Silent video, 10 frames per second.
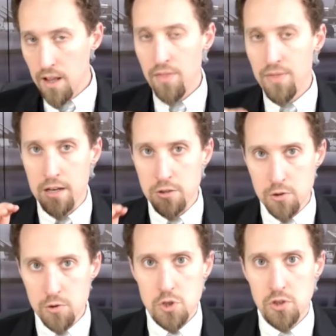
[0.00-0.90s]
that
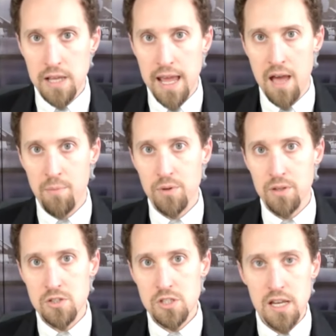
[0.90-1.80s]
usually
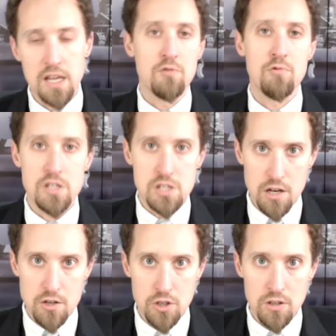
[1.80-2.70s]
happens in a
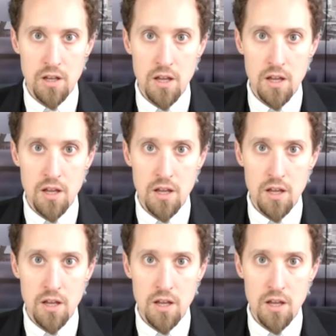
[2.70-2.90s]
recession